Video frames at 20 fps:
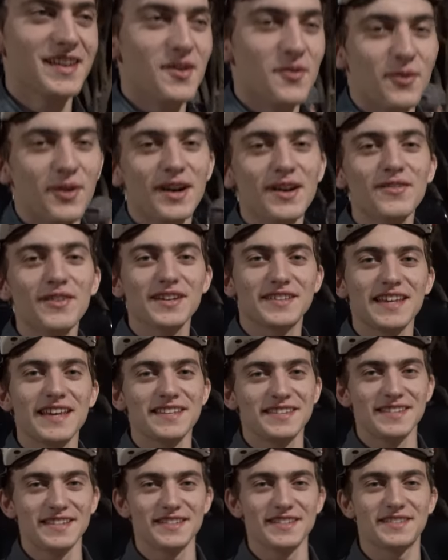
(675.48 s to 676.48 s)
One of us
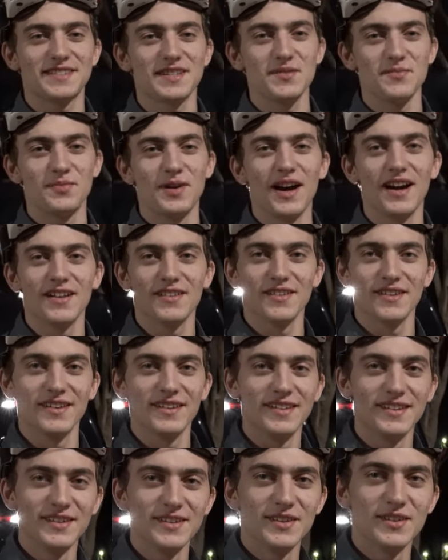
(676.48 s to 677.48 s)
isn't the sim pilot.
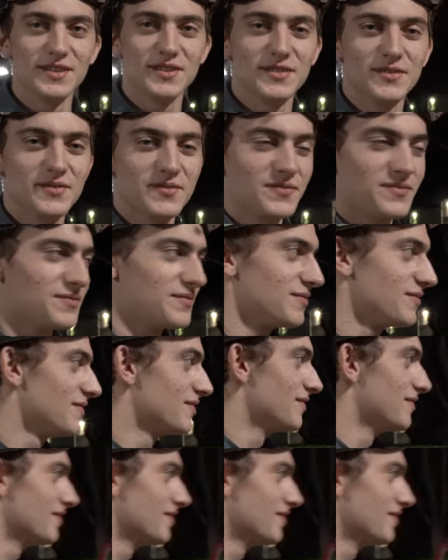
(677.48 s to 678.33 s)
He's got it on lock.